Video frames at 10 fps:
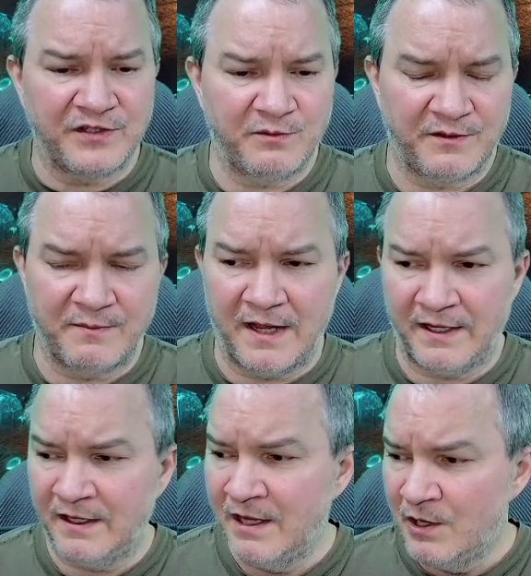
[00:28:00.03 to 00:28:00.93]
with
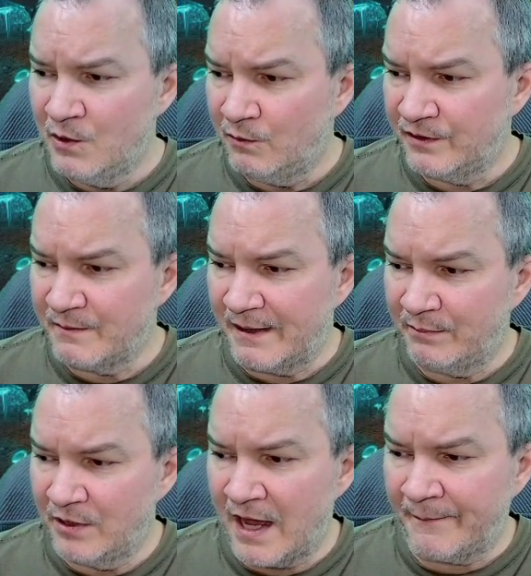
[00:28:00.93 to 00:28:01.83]
my
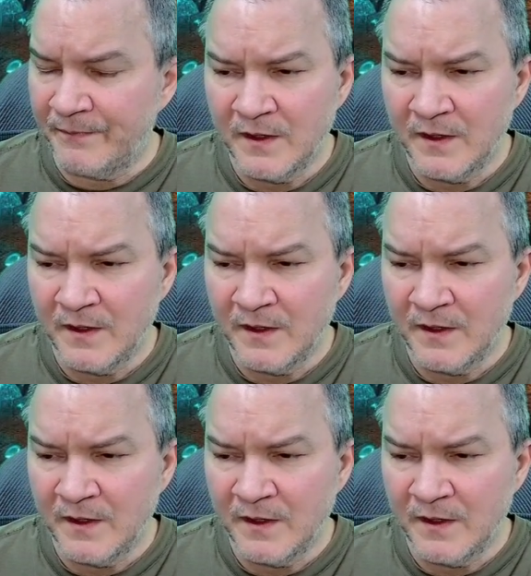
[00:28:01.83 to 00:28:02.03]
plot.